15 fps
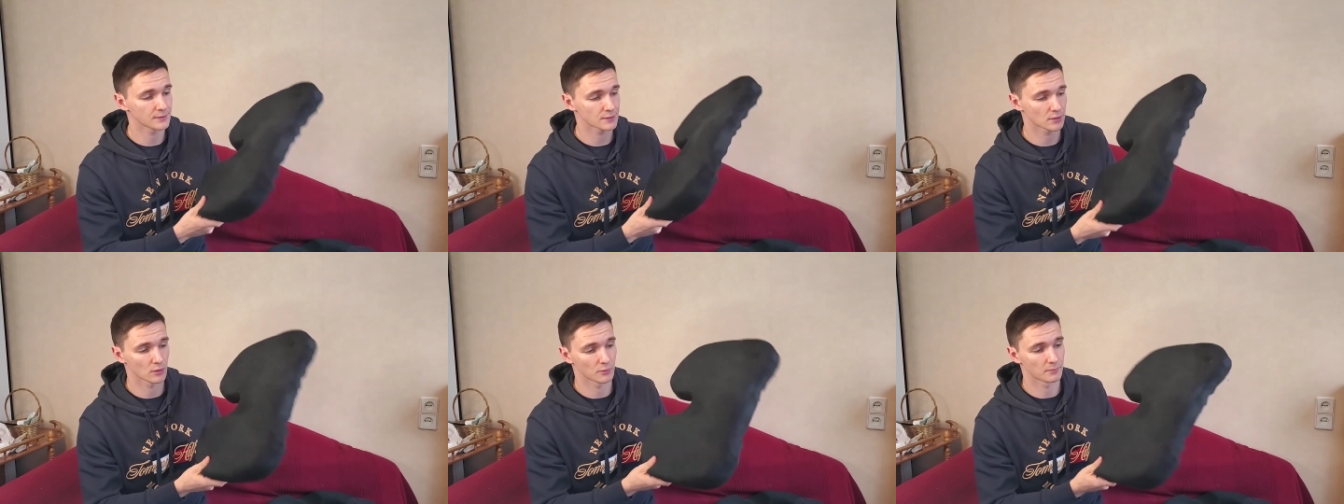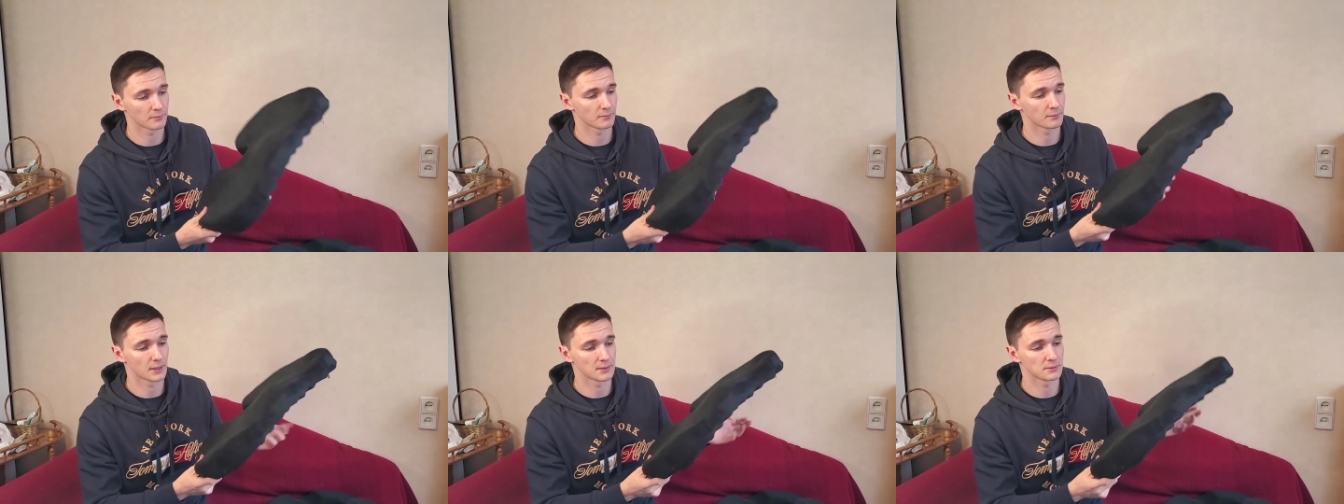So
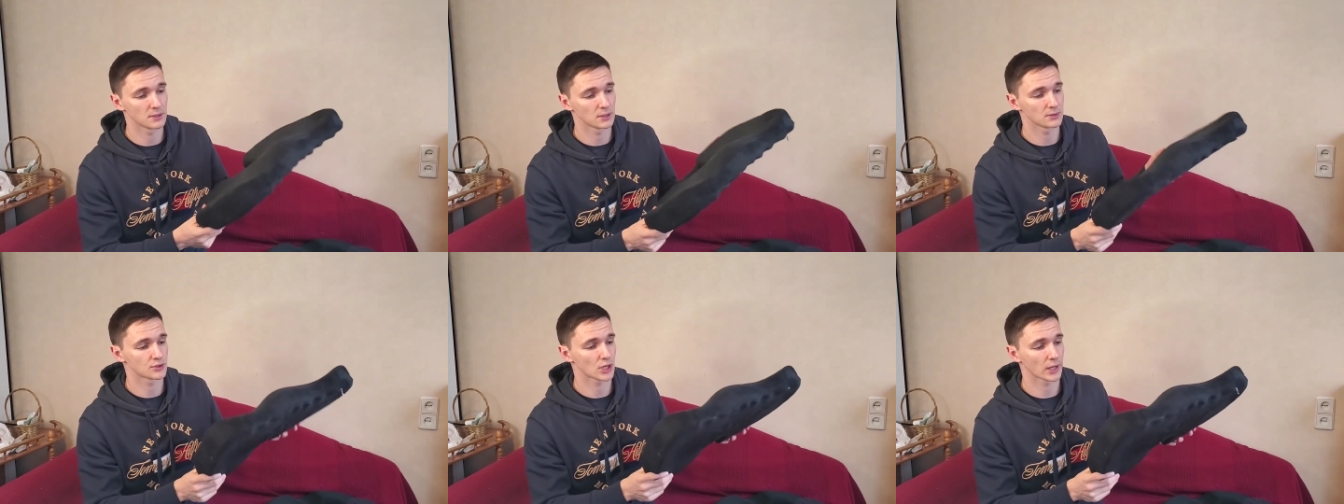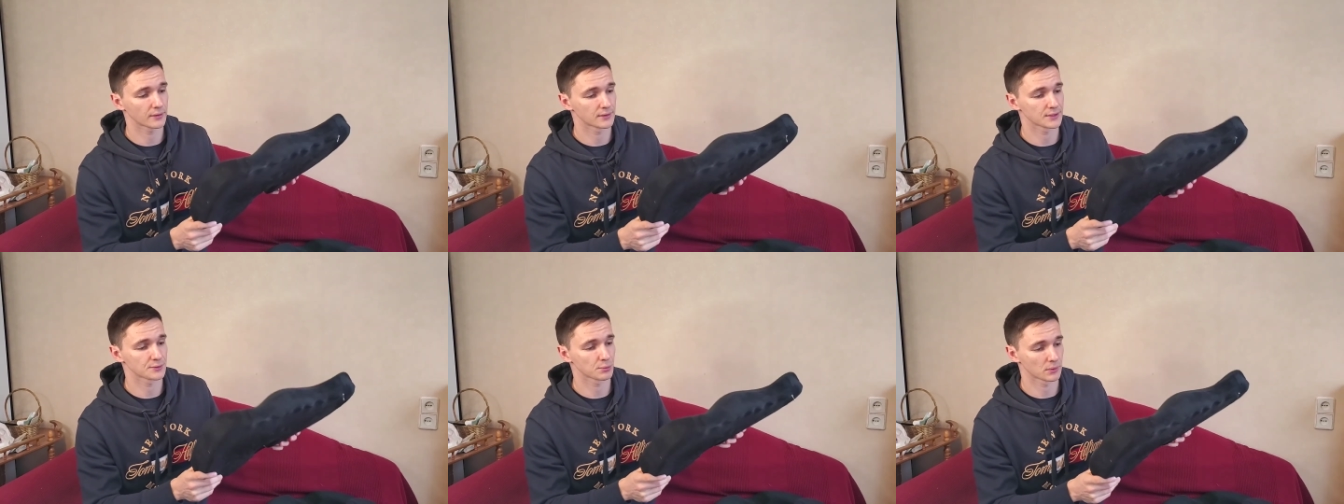maybe
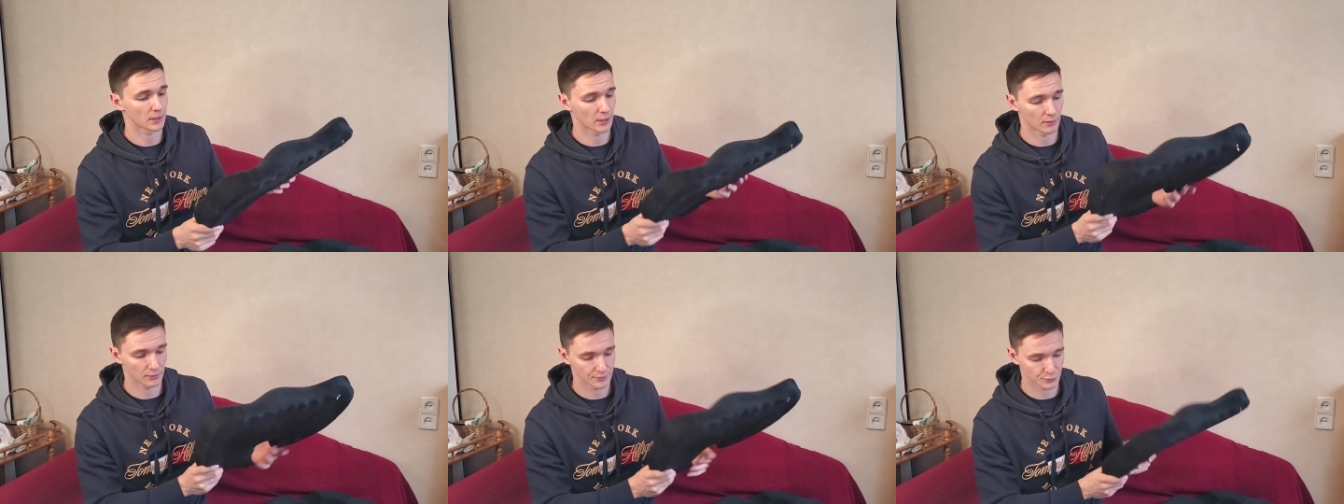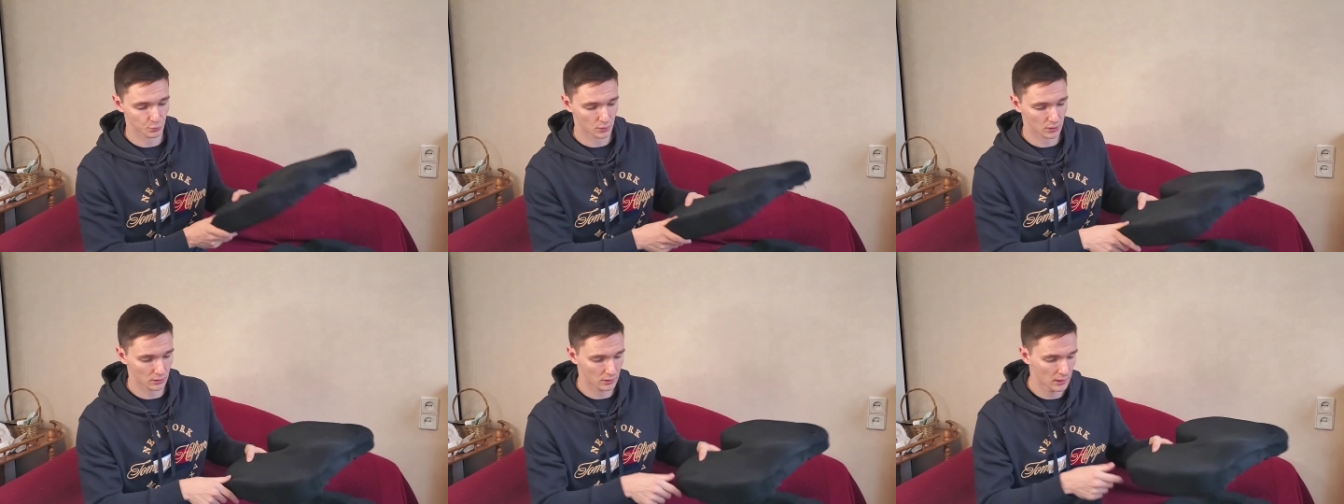check this one out as
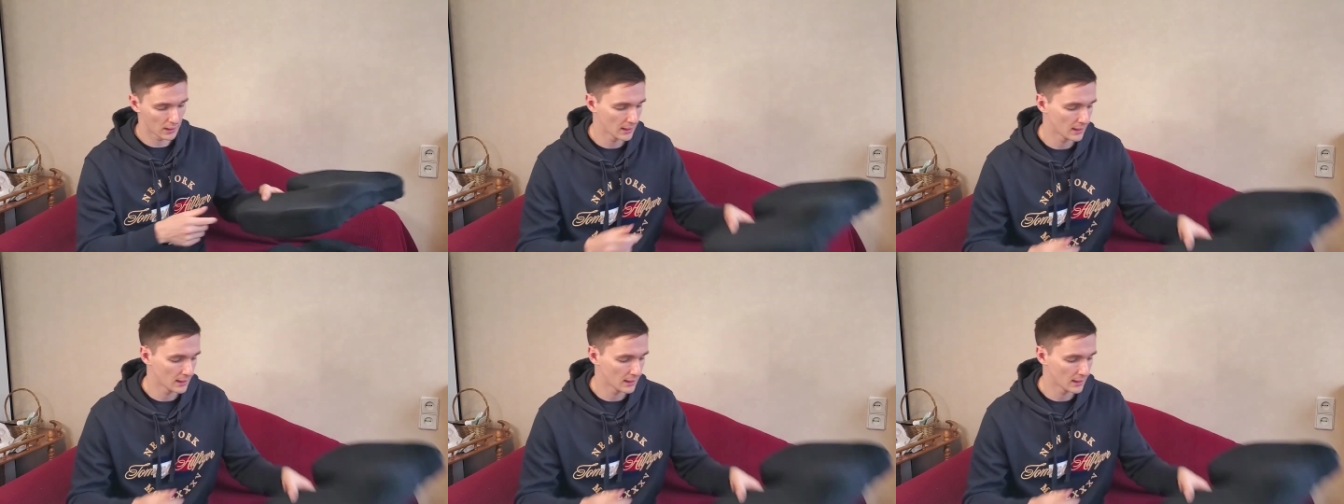well.